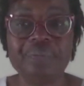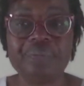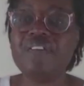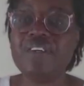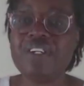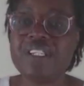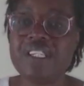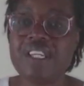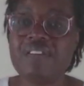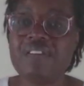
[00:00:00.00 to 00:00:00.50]

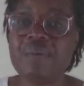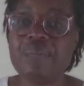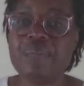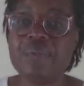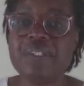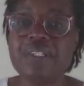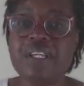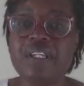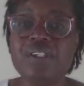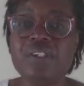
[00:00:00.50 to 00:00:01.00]

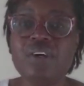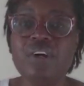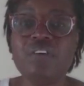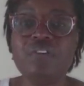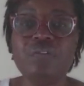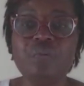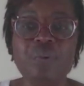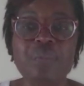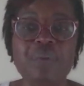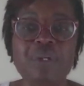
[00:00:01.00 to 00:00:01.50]
47%
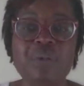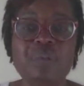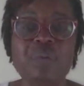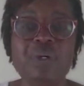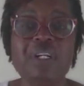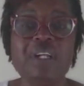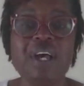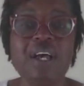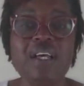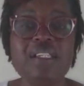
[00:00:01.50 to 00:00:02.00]
of women,
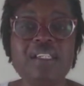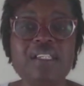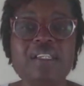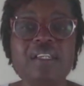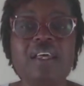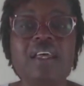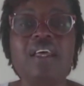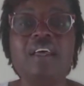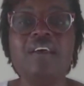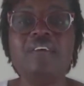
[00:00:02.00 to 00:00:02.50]
when
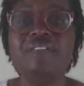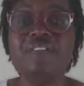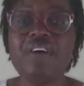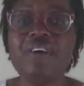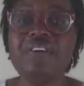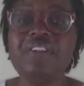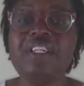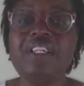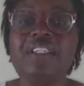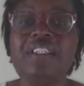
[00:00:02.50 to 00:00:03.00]
asked,
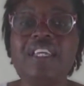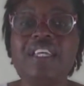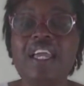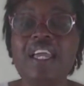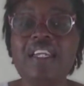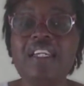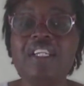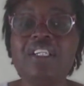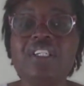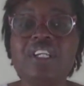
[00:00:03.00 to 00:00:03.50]
felt that the
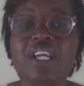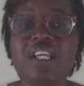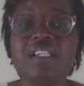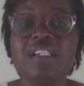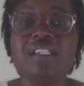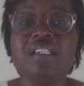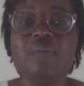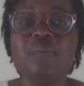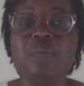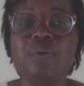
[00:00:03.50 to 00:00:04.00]
NHS
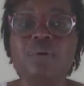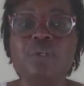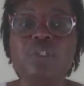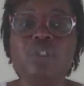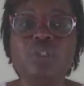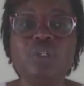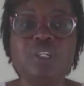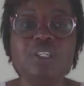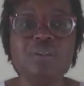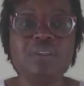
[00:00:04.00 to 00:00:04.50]
support
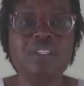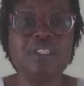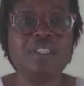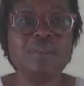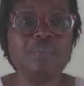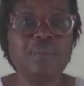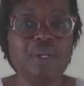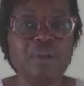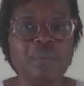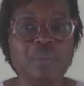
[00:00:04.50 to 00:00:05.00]
during
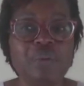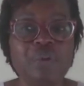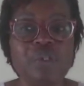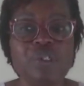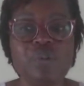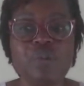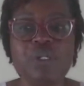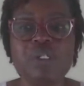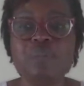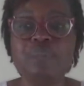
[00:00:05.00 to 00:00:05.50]
the
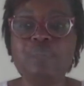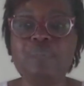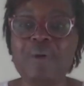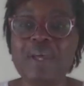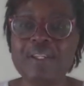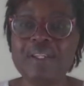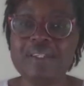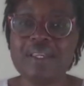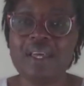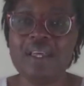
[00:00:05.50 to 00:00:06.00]
menopause was
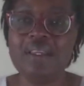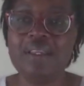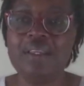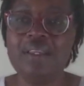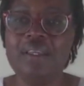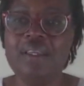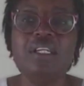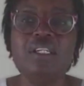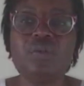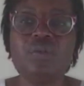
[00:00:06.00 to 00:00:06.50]
better.
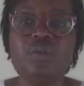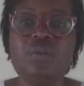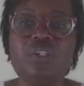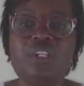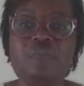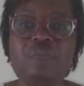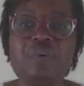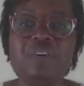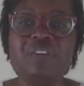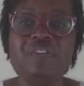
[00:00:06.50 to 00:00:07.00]
It could
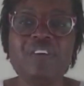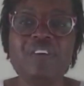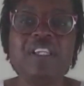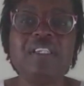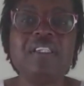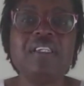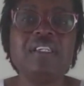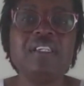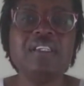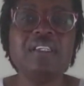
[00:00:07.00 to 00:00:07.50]
have
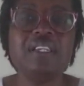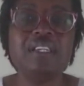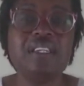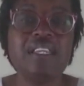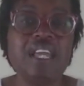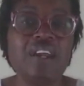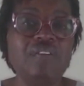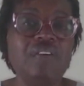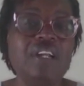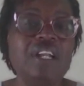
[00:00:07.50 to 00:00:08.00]
prevented
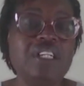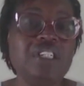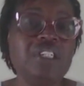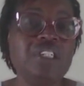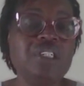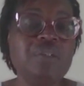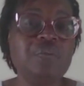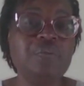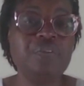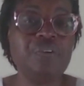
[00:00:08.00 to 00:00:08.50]
their
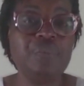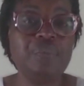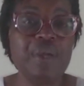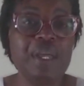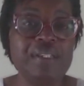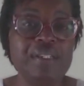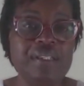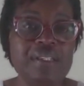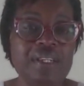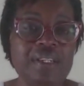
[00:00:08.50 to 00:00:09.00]
relationship from
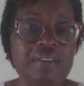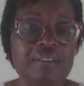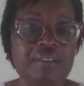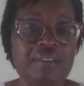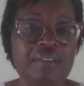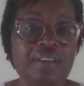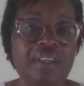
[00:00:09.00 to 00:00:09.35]
ending.